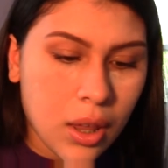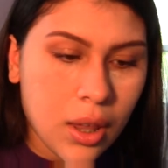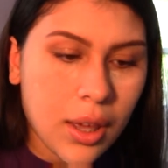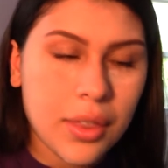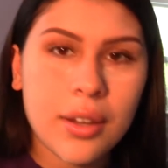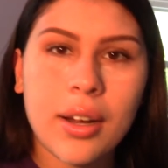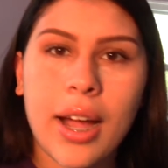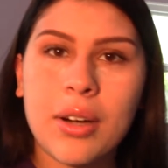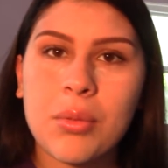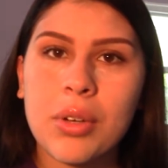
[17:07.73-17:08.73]
And then I
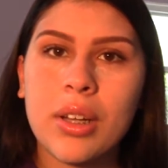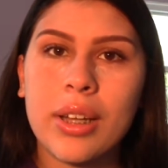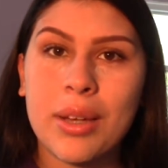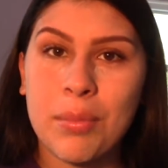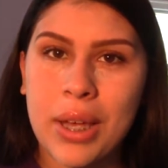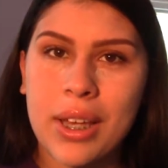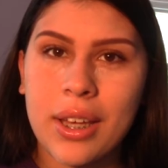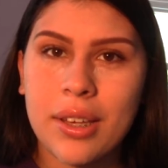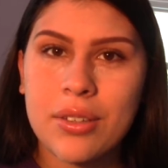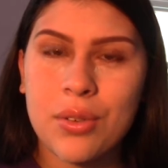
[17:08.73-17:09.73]
don't really like
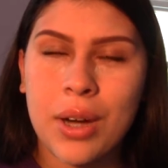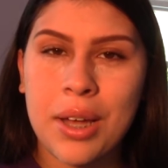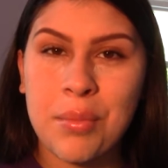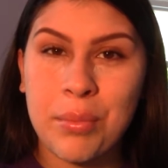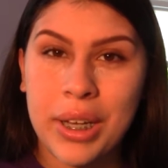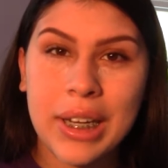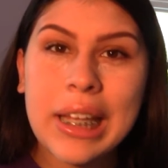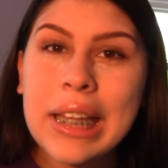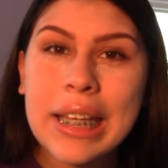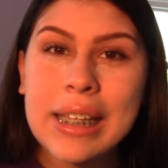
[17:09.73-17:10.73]
baking, so I
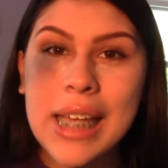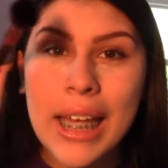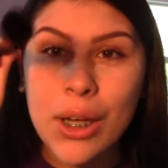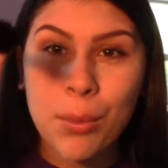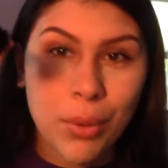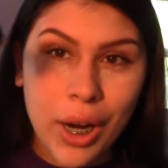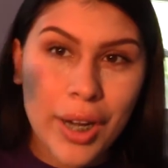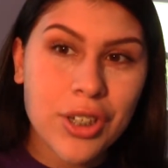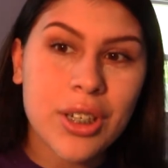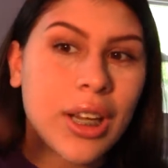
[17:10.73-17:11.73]
immediately take a
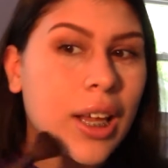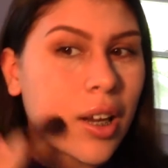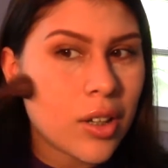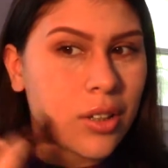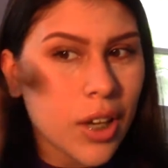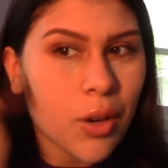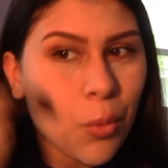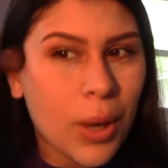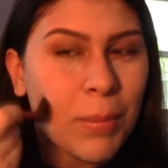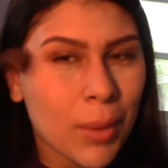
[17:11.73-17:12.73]
brush and I just kind of
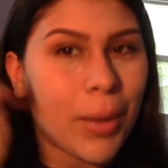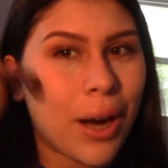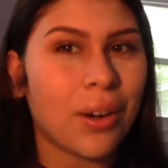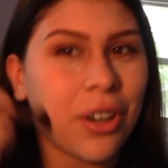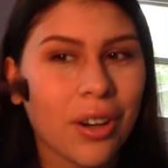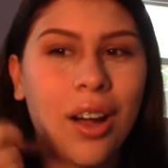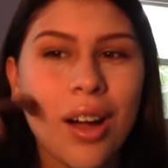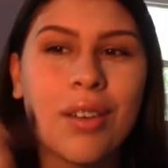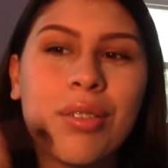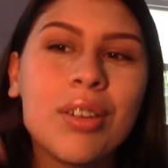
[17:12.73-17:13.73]
wipe the powder
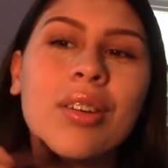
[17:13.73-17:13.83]
off,